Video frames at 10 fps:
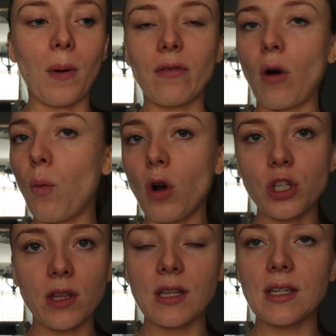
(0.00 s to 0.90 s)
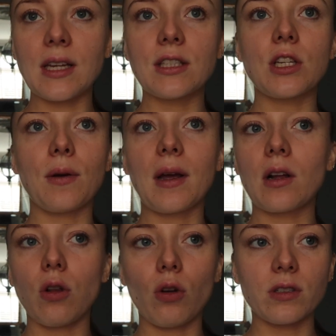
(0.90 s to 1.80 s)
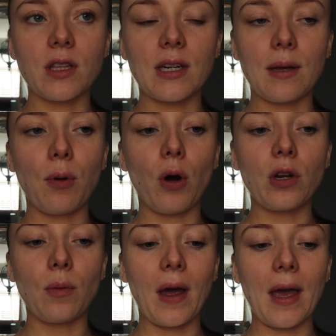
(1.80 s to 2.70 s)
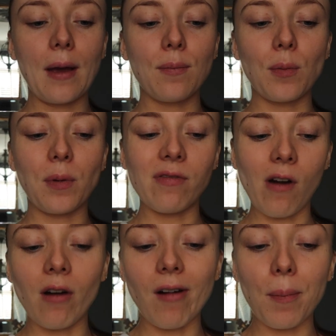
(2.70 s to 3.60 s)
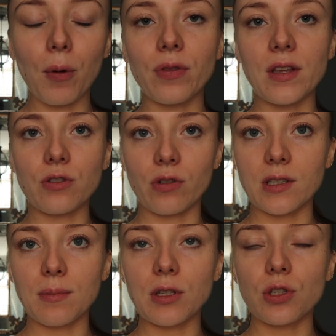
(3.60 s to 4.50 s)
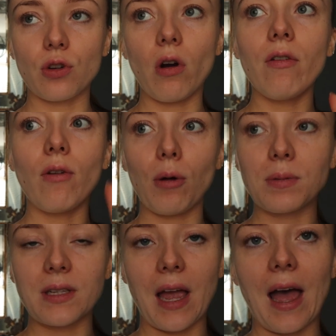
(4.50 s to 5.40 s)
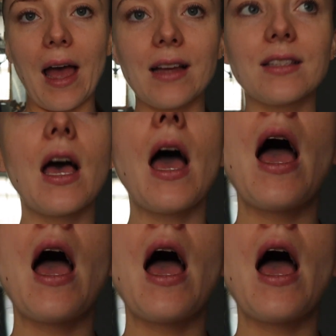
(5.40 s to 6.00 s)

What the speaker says: I've got washing that needs doing, clothes that need putting away, but before I put this Christmas stuff upstairs,